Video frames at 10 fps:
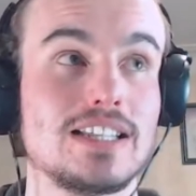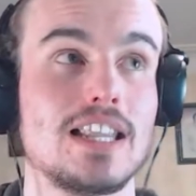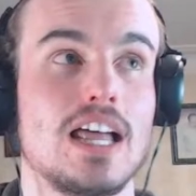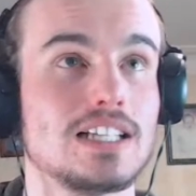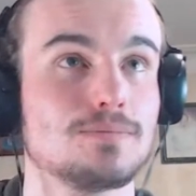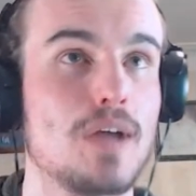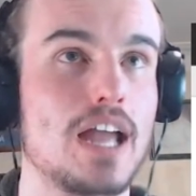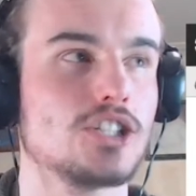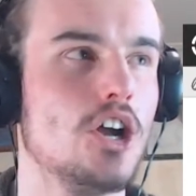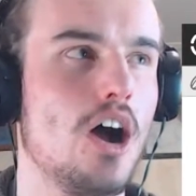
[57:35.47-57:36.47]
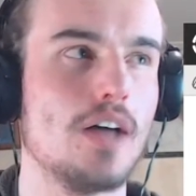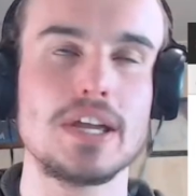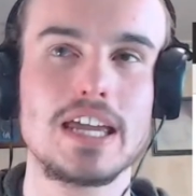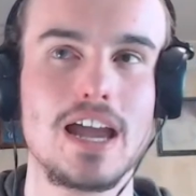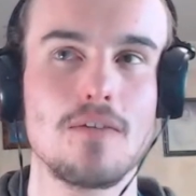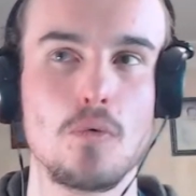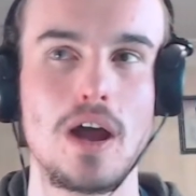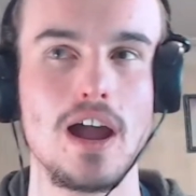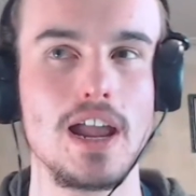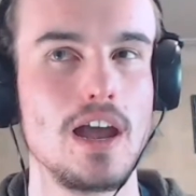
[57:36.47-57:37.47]
In the last match, I think he gave
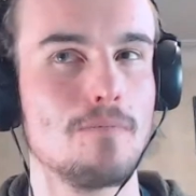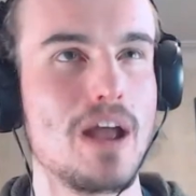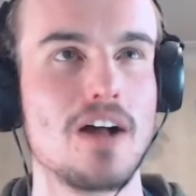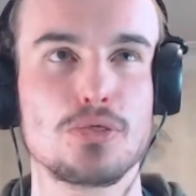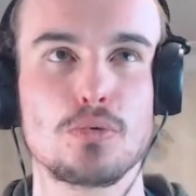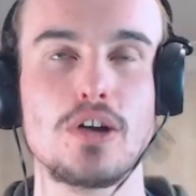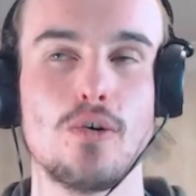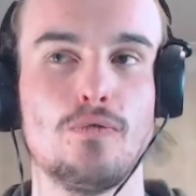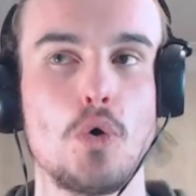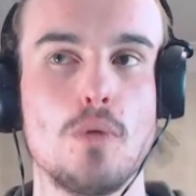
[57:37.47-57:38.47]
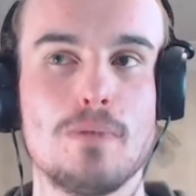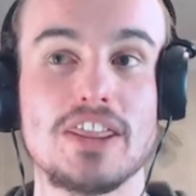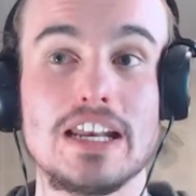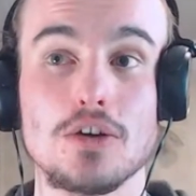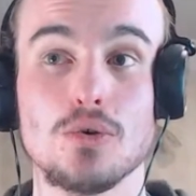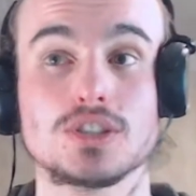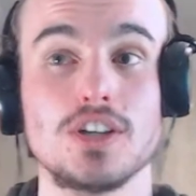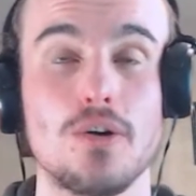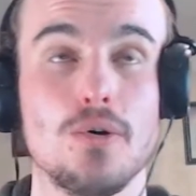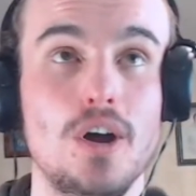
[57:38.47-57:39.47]
away about 3 or 4, but then he
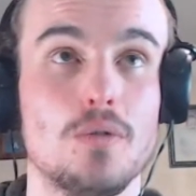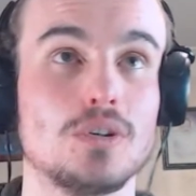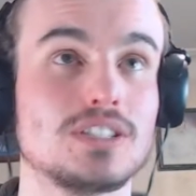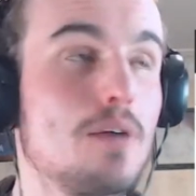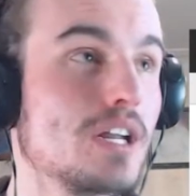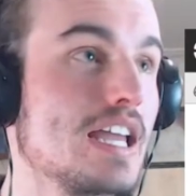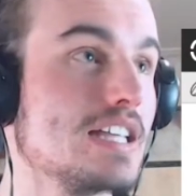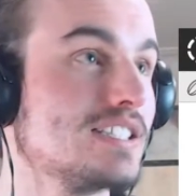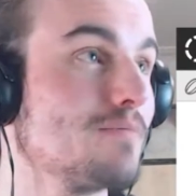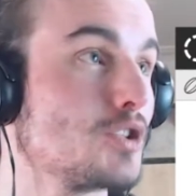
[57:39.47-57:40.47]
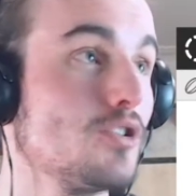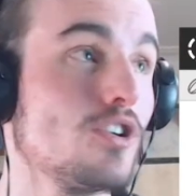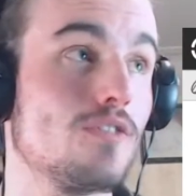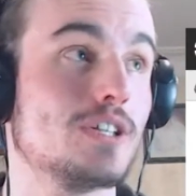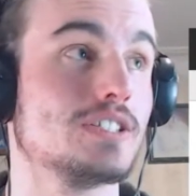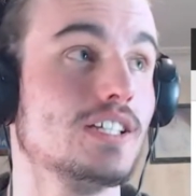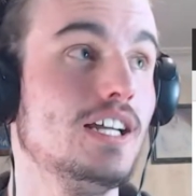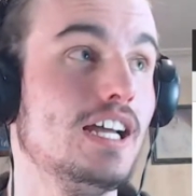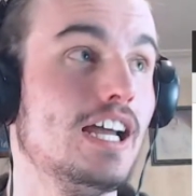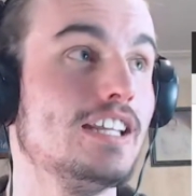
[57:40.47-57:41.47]
also was able to get some turnovers
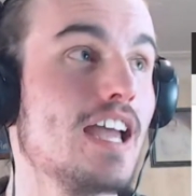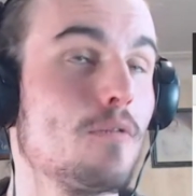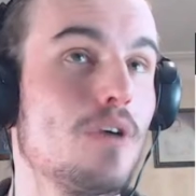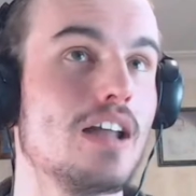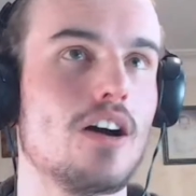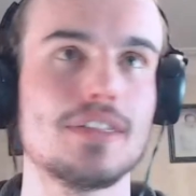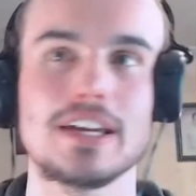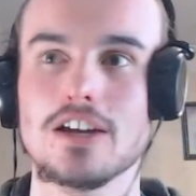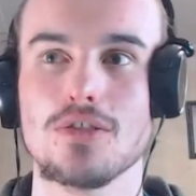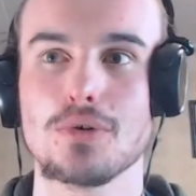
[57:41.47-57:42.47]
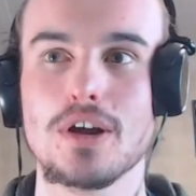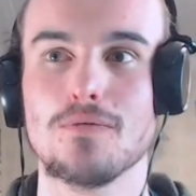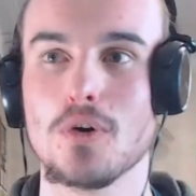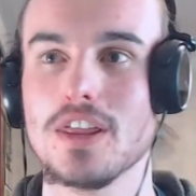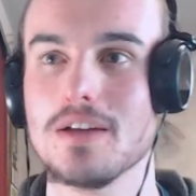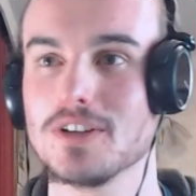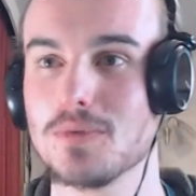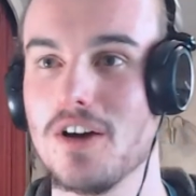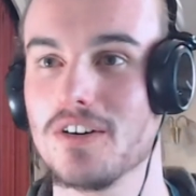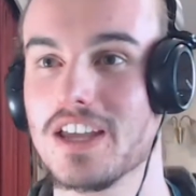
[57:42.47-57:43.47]
in that one. I think he got 3 or 4 of them
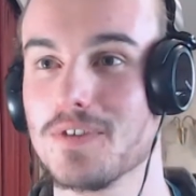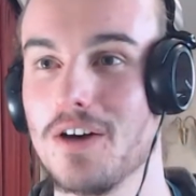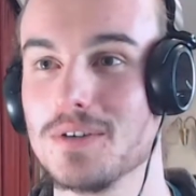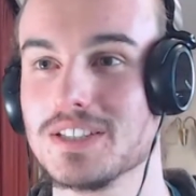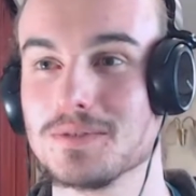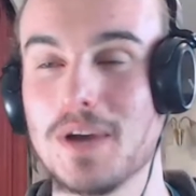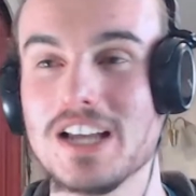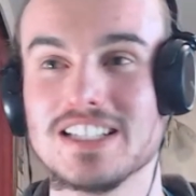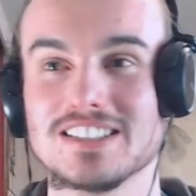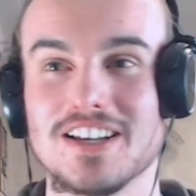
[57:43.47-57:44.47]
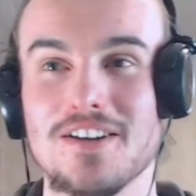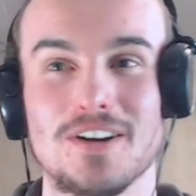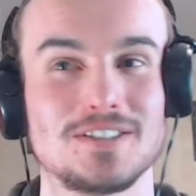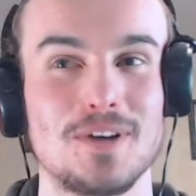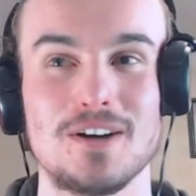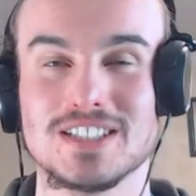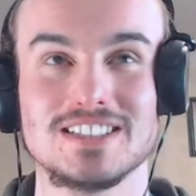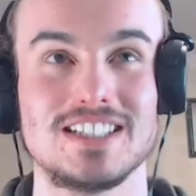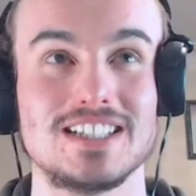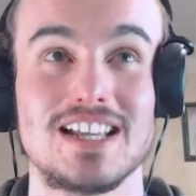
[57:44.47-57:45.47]
as well. Give Colby some space and it's over as well,
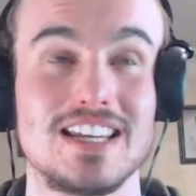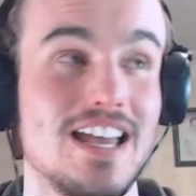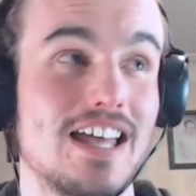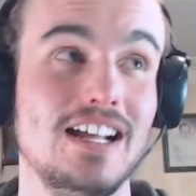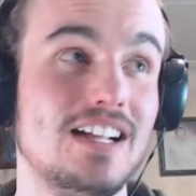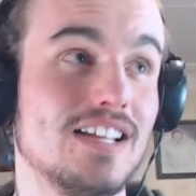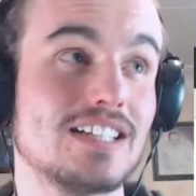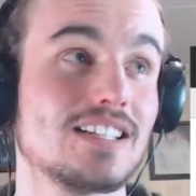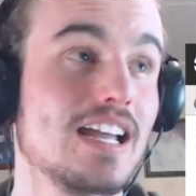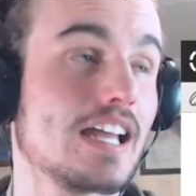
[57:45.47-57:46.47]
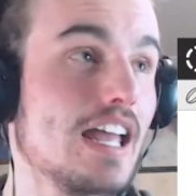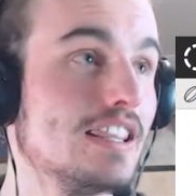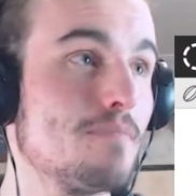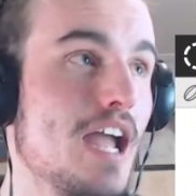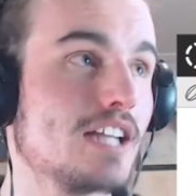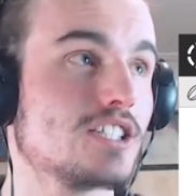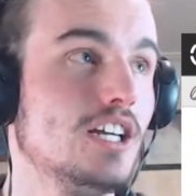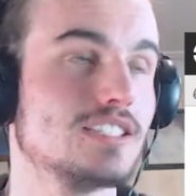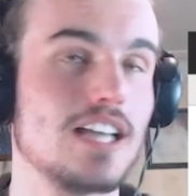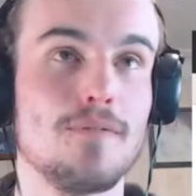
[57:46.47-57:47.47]
says Tesla. Yeah, that's the thing. In the
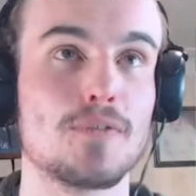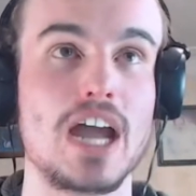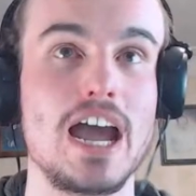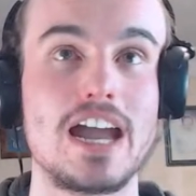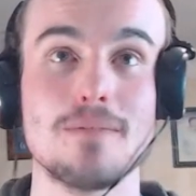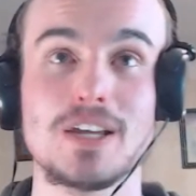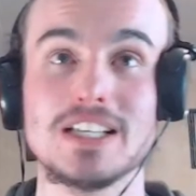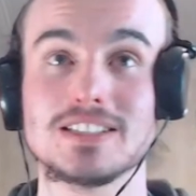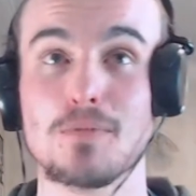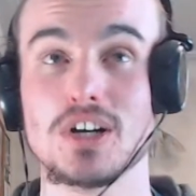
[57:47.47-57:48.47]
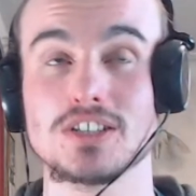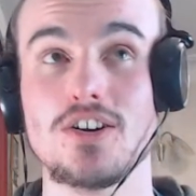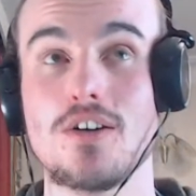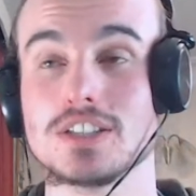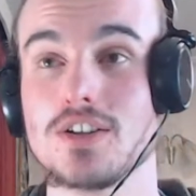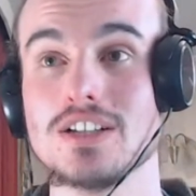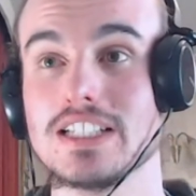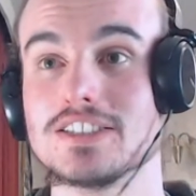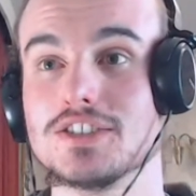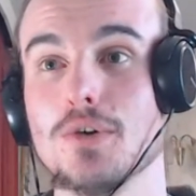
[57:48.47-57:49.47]
match, South Africa A up against the British and Irish
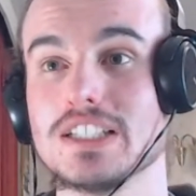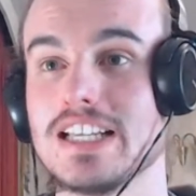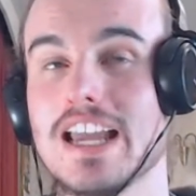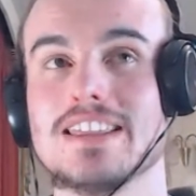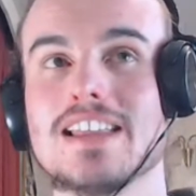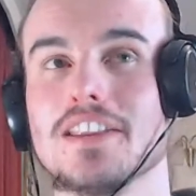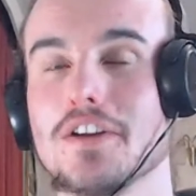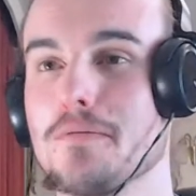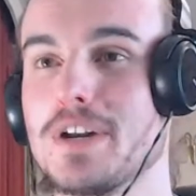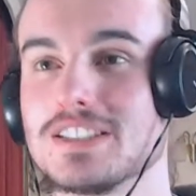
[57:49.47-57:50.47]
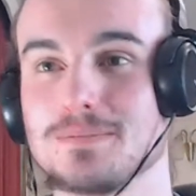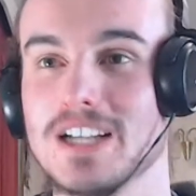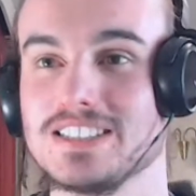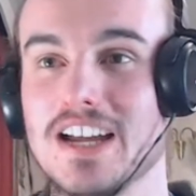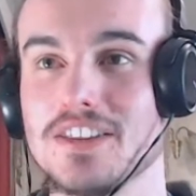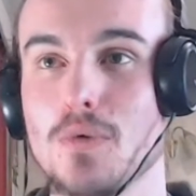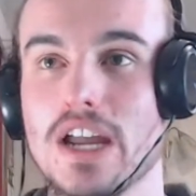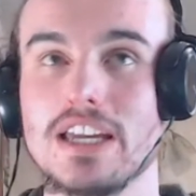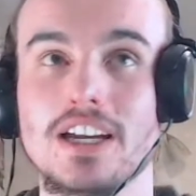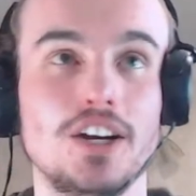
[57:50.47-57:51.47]
Lions, as soon as he had that little bit of space down the
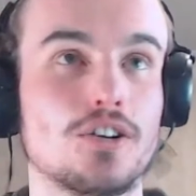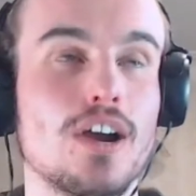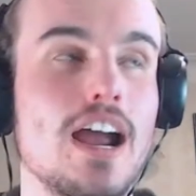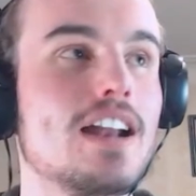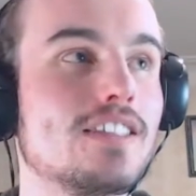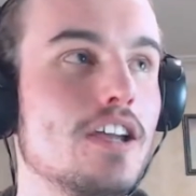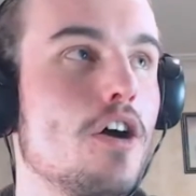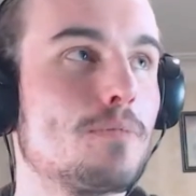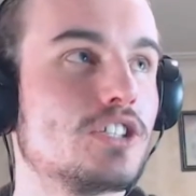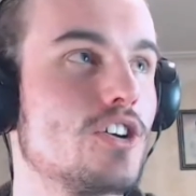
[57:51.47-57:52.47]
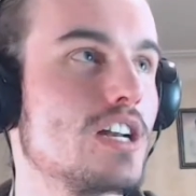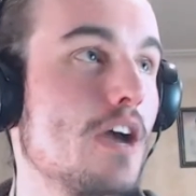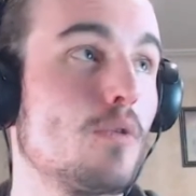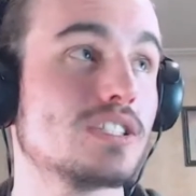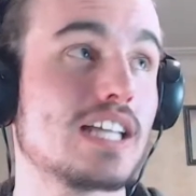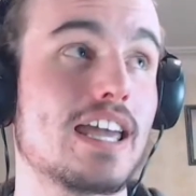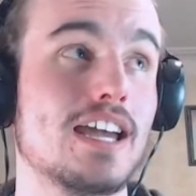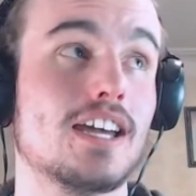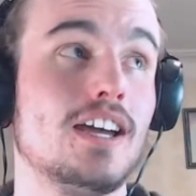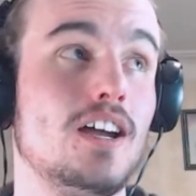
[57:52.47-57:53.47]
wing, created the opportunity. It was a
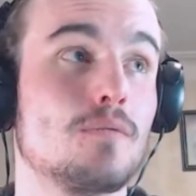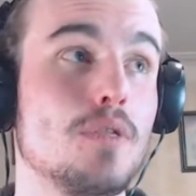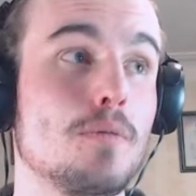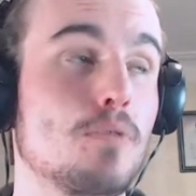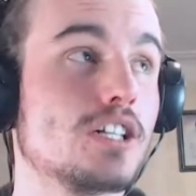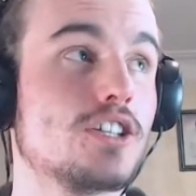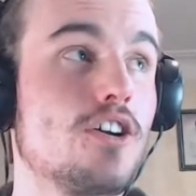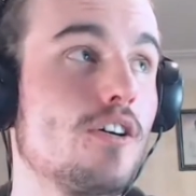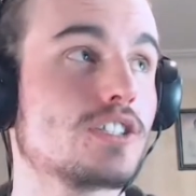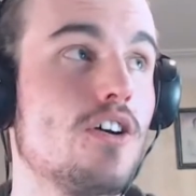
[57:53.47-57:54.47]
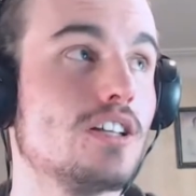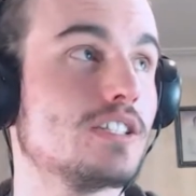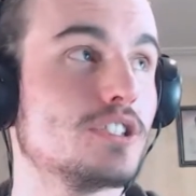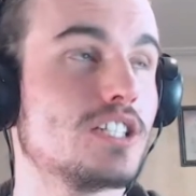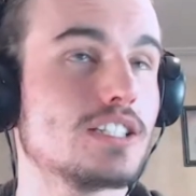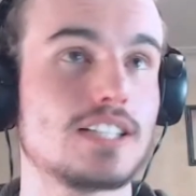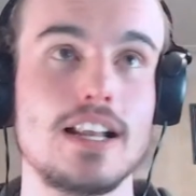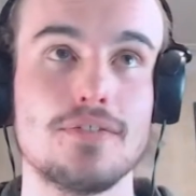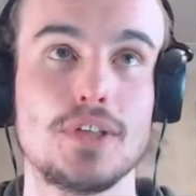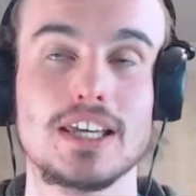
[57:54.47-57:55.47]
kick from the British and Irish Lions. It was just a
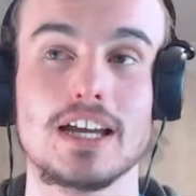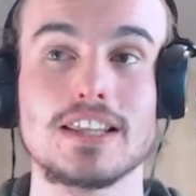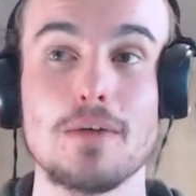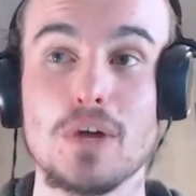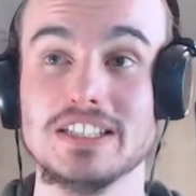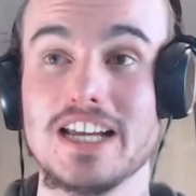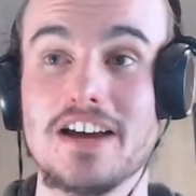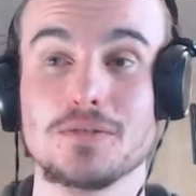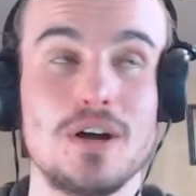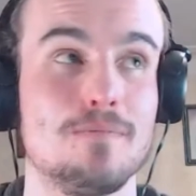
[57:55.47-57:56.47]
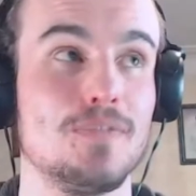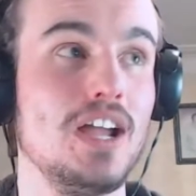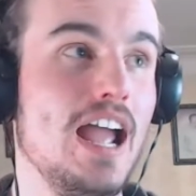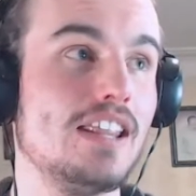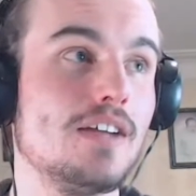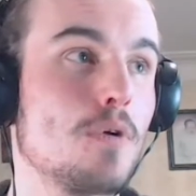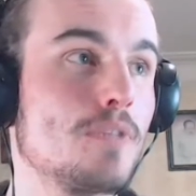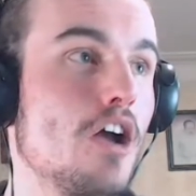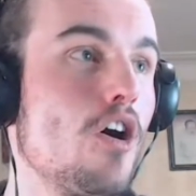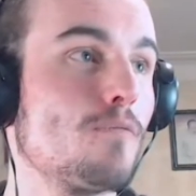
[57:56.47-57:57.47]
nothing kick that went down to him. And then
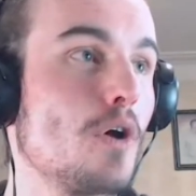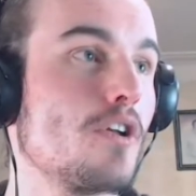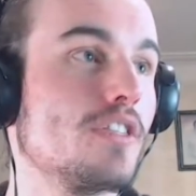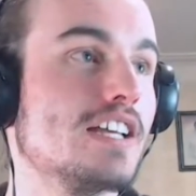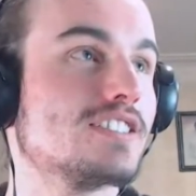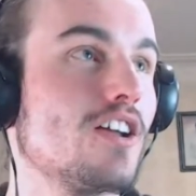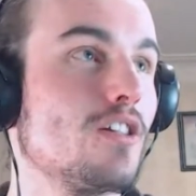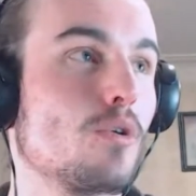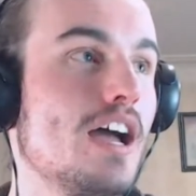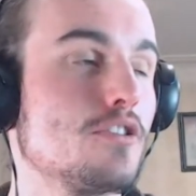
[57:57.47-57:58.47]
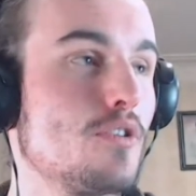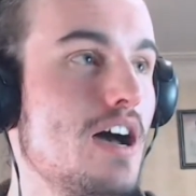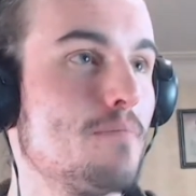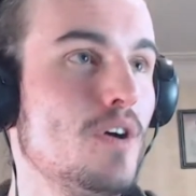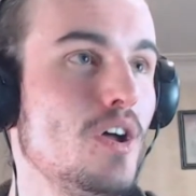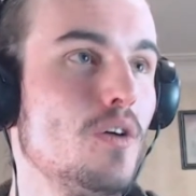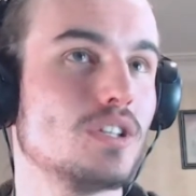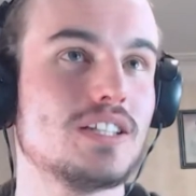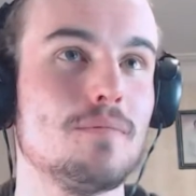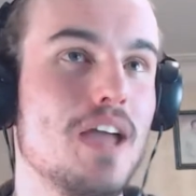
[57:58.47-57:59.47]
from there, offload on the inside, Luke Kanyuam
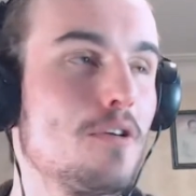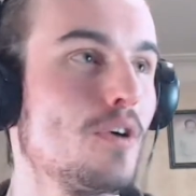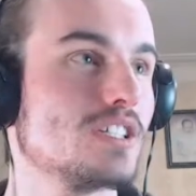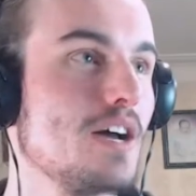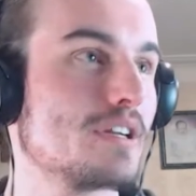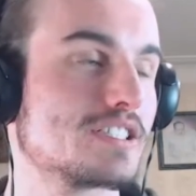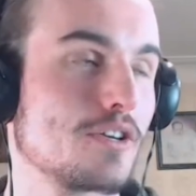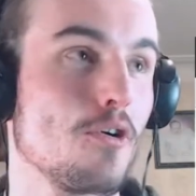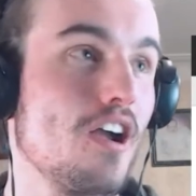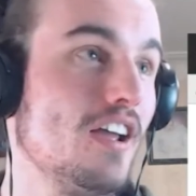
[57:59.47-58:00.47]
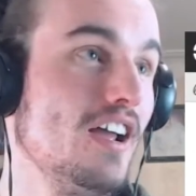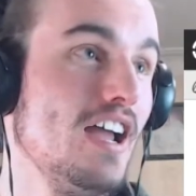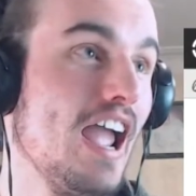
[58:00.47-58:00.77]
was the man who was able to score it.